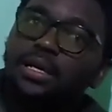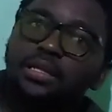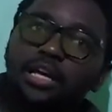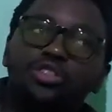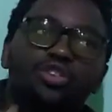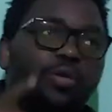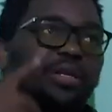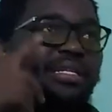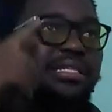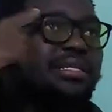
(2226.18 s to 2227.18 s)
they draw
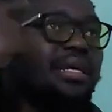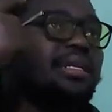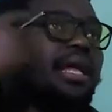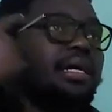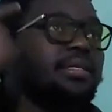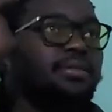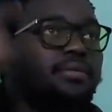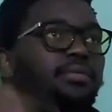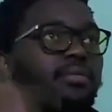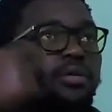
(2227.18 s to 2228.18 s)
it as a straight line
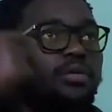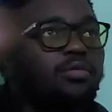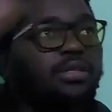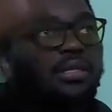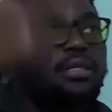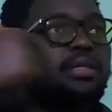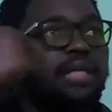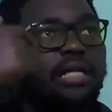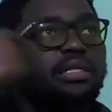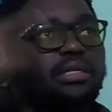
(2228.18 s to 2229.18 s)
with
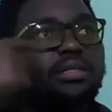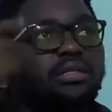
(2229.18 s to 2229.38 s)
that